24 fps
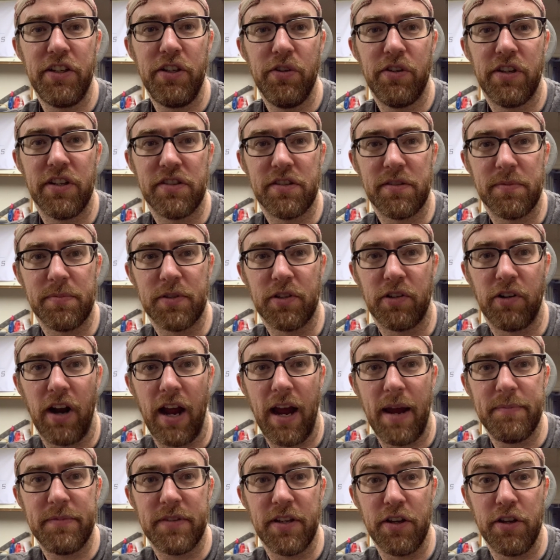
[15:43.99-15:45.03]
You can
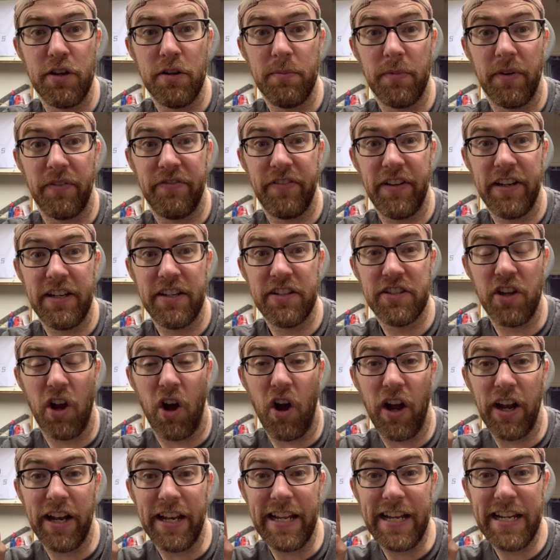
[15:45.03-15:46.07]
subscribe to Numa Fitness
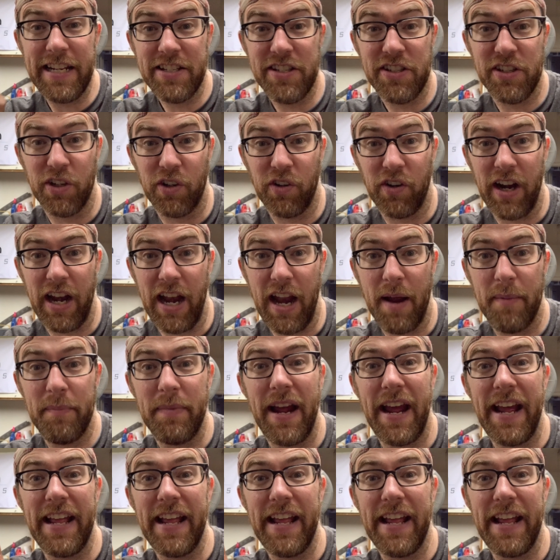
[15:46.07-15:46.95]
on Instagram,